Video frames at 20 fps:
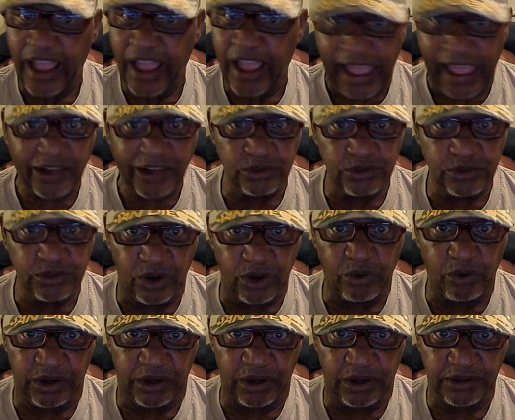I don't know
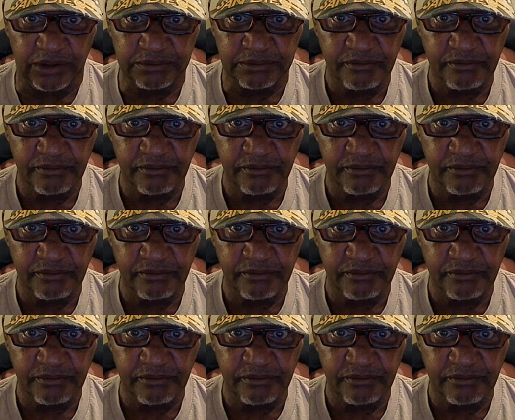one.